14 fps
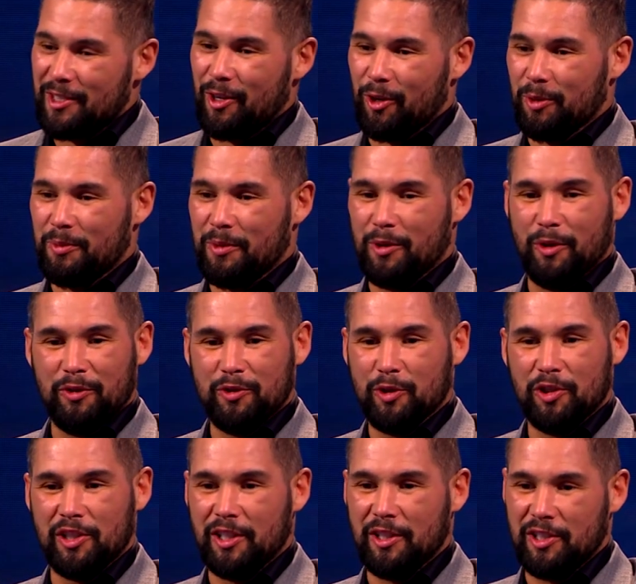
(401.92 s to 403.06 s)
got up the dust. Rachel, so
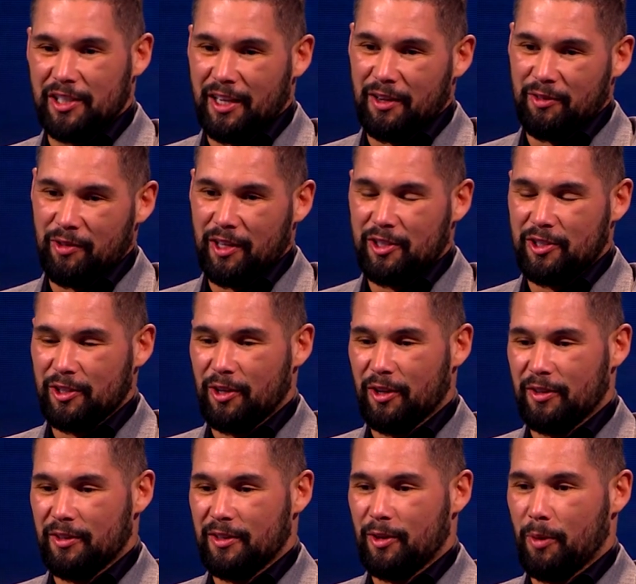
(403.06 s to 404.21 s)
she's, yeah. yeah. Rachel
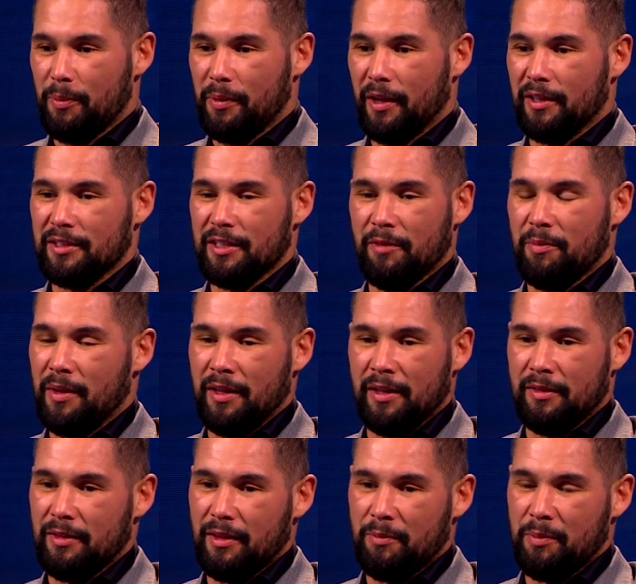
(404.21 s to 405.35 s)
got, got pregnant. I've
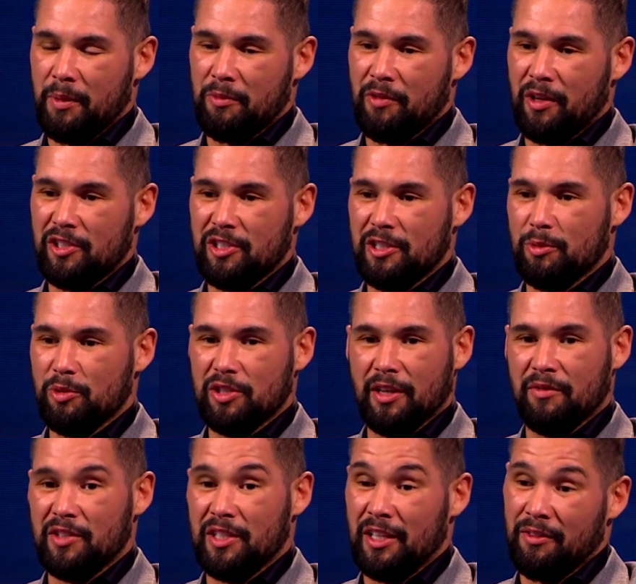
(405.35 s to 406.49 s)
been, I've been with Rachel since she was
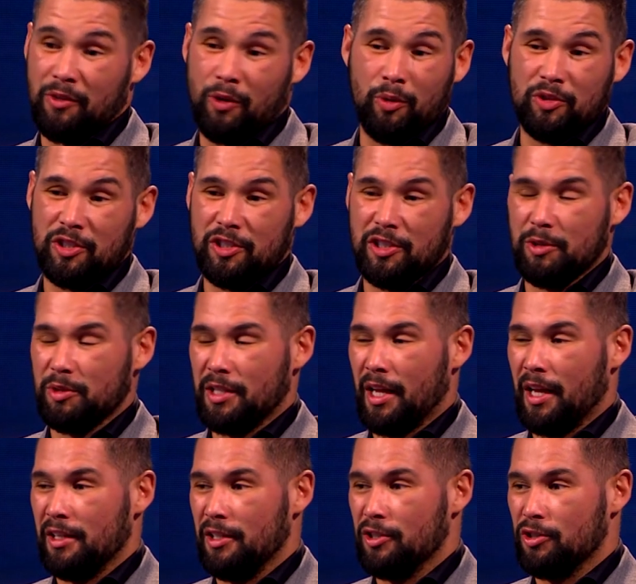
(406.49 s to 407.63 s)
17. I've known her since she was
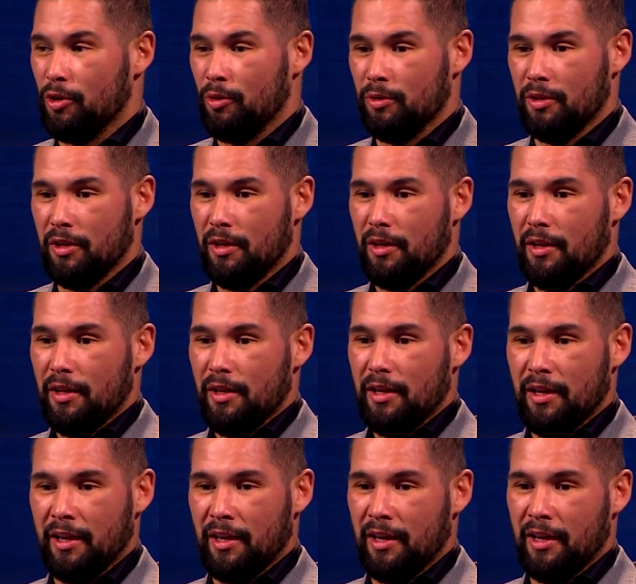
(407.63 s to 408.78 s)
nine years old.
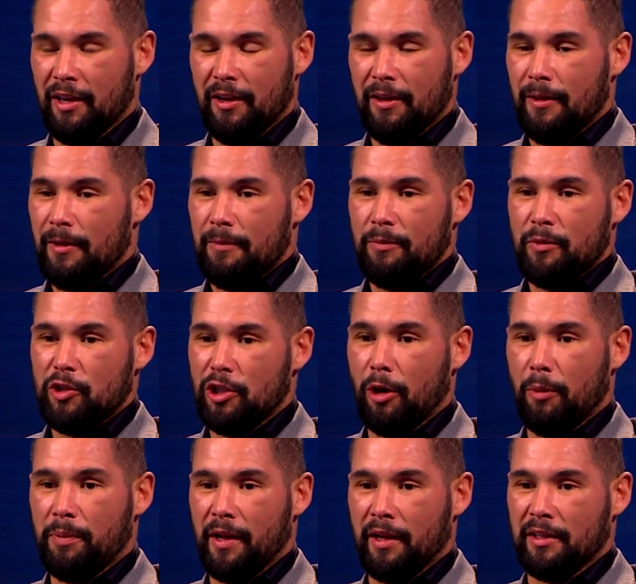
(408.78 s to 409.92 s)
Uh, she
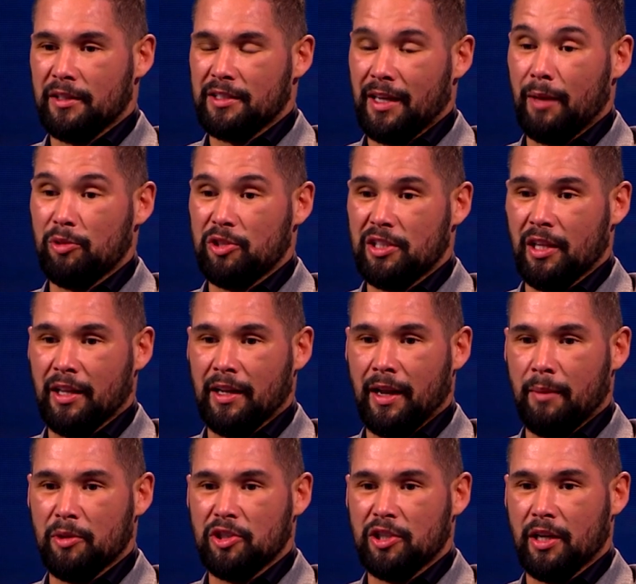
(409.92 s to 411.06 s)
got pregnant and I was still an
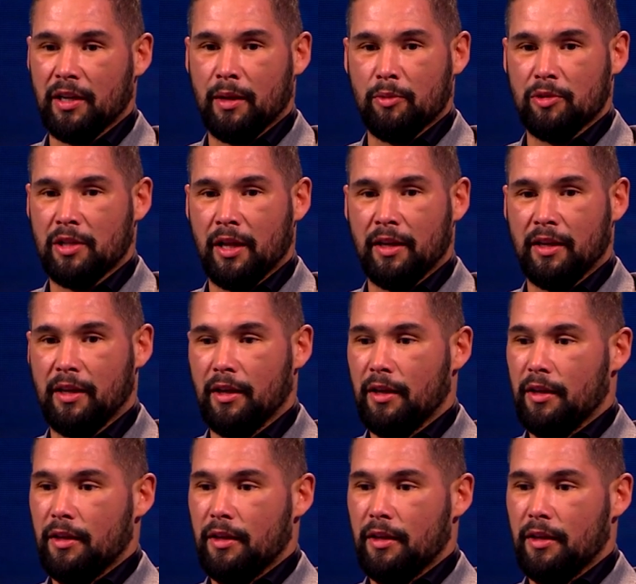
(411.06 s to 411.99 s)
amateur and I was like,